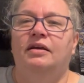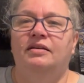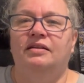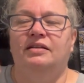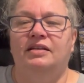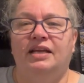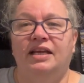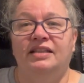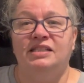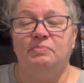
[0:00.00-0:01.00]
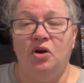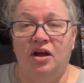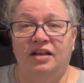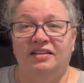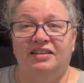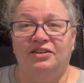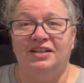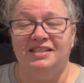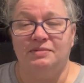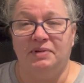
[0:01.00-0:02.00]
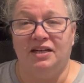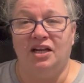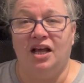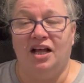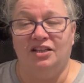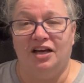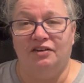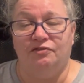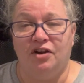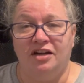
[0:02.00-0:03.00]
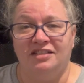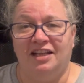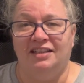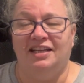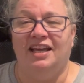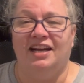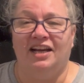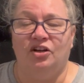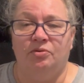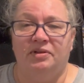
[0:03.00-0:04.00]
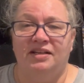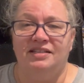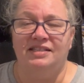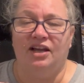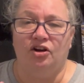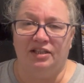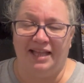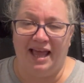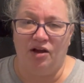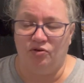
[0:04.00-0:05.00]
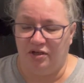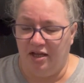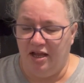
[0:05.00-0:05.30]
in this pond, there has been a lot of frogs lately, and I know because they are loud.